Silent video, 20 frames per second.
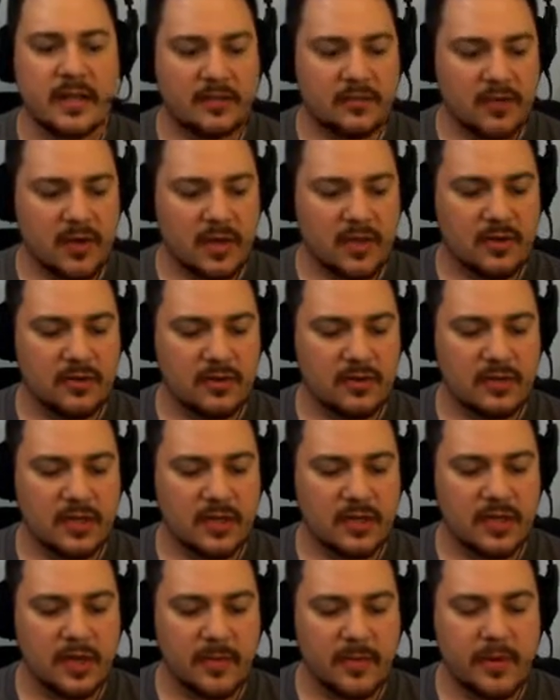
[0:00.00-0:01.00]
So I use the
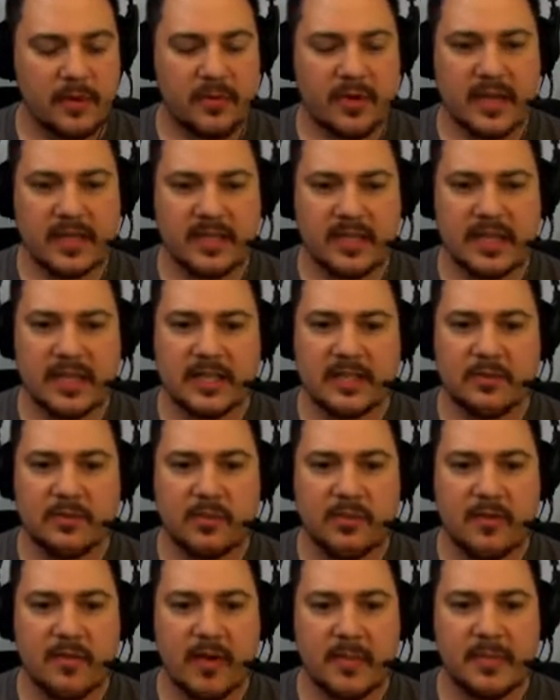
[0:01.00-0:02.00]
W and S keys to
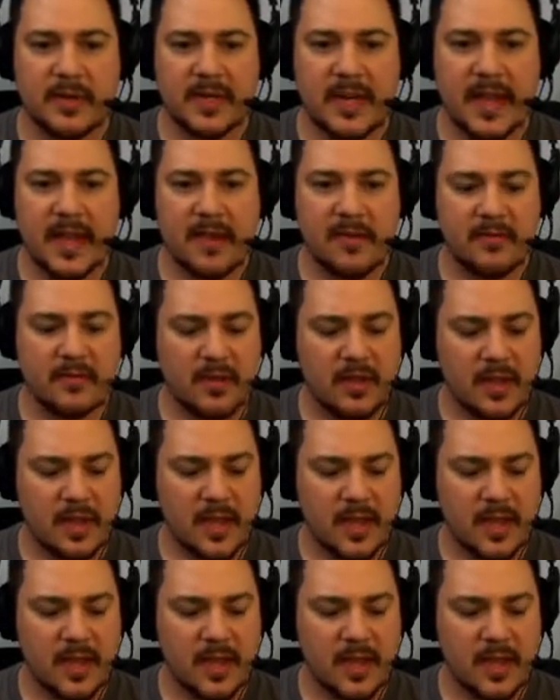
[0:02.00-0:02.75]
move up and down,